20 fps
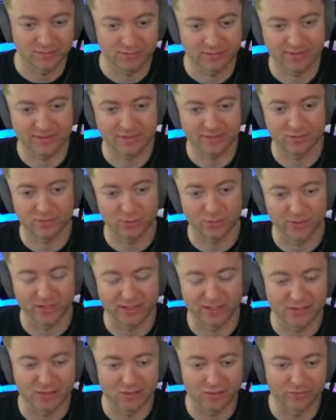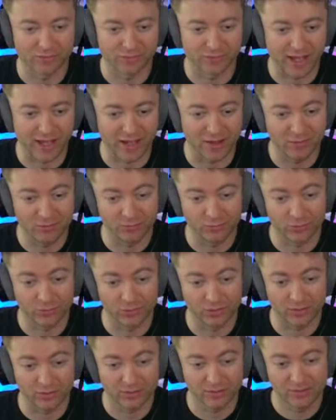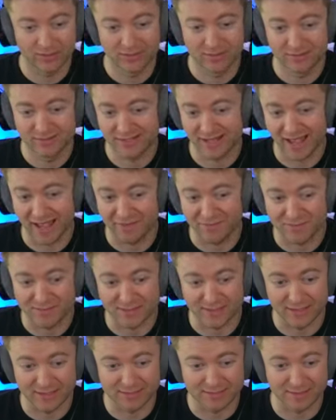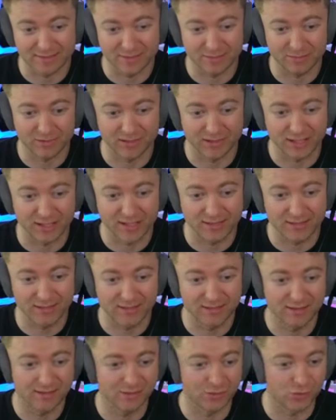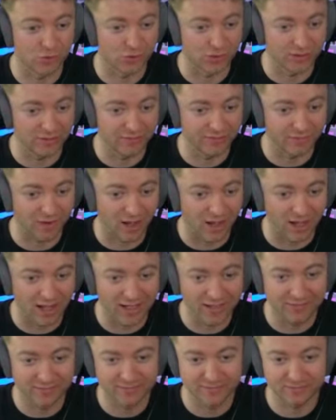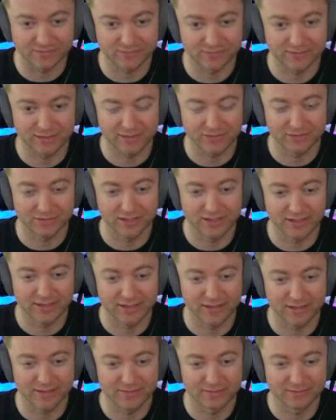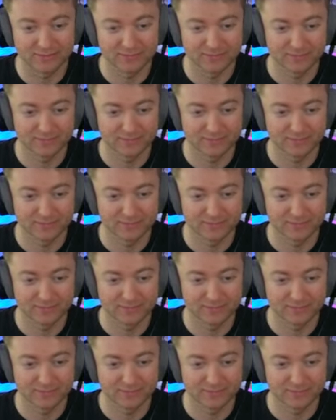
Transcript: Let's go queen here for now. Rook to f6 is a big idea. g5, another idea.